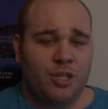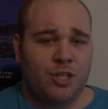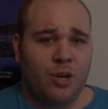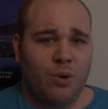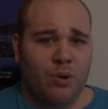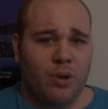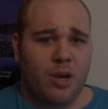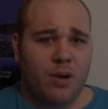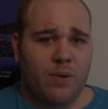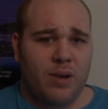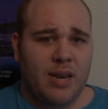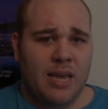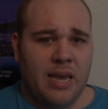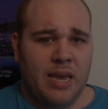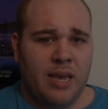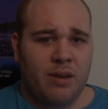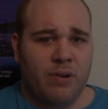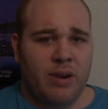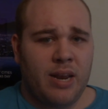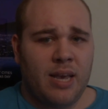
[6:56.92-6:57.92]
Joel Coen,
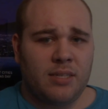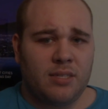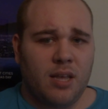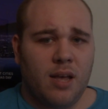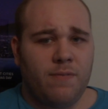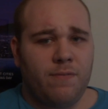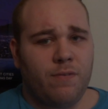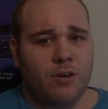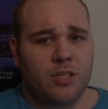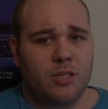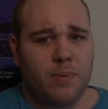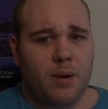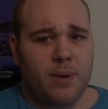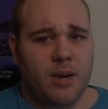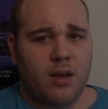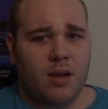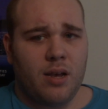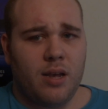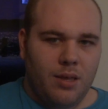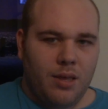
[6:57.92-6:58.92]
and Grant Heslov for
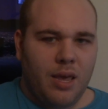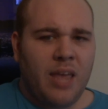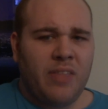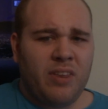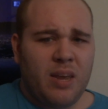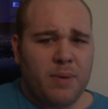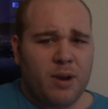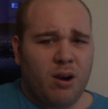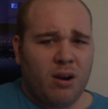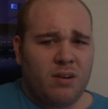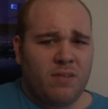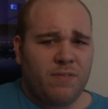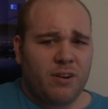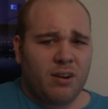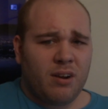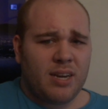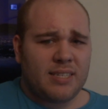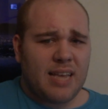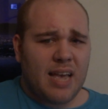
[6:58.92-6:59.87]
Suburbicon, Anthony McCartan for Darkest